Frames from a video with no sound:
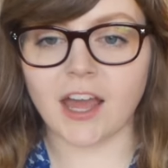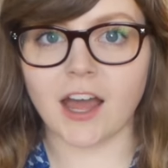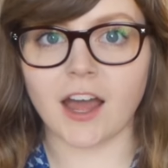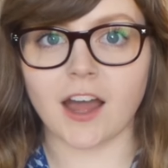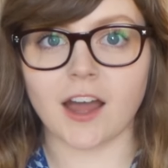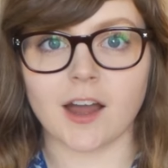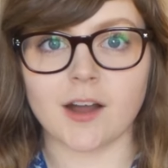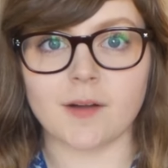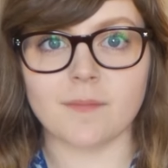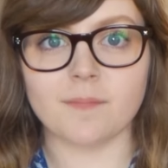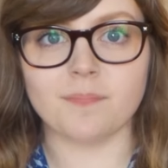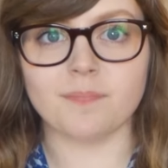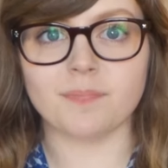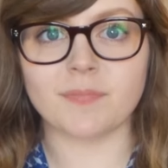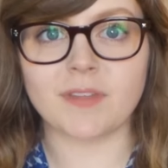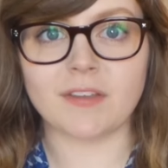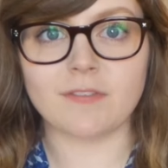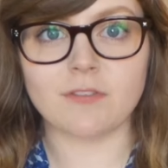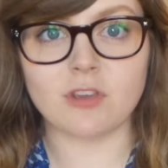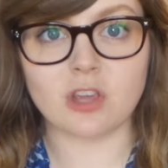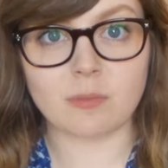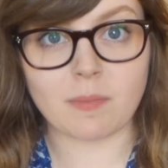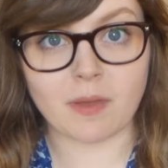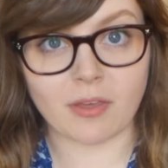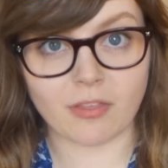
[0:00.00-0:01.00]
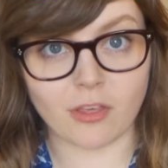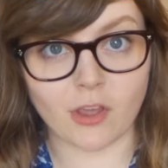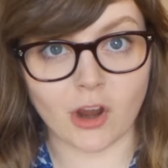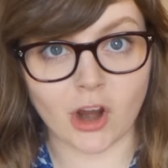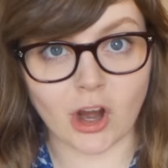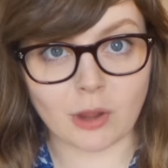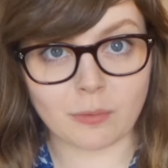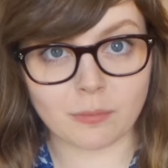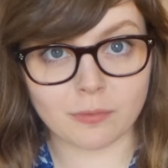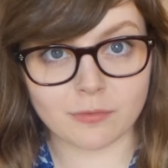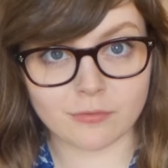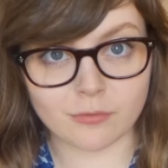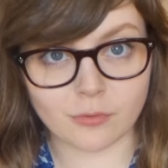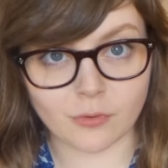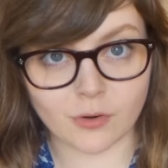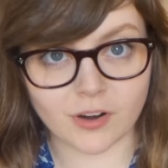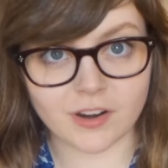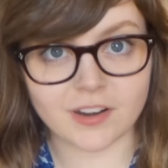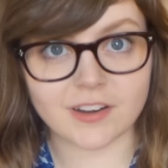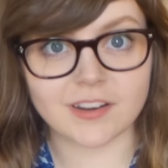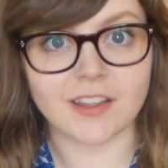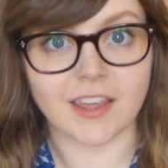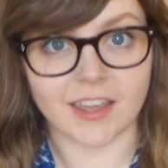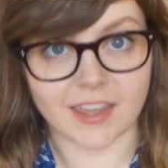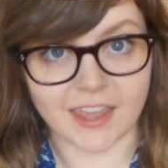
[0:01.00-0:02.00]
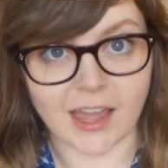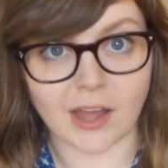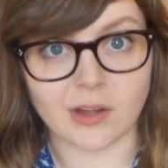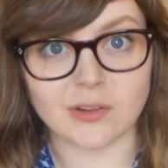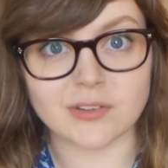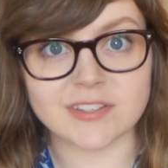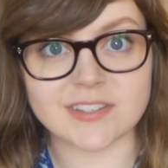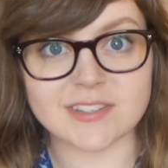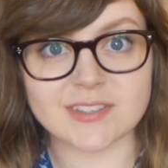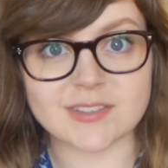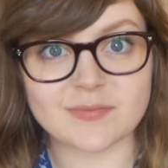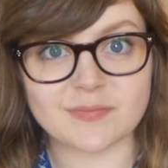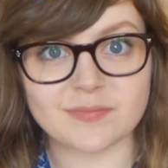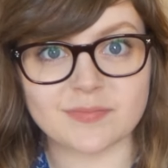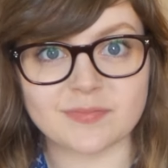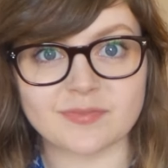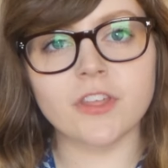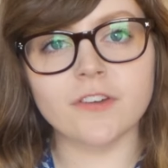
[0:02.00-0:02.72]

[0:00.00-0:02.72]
if you can make the argument for it, it counts.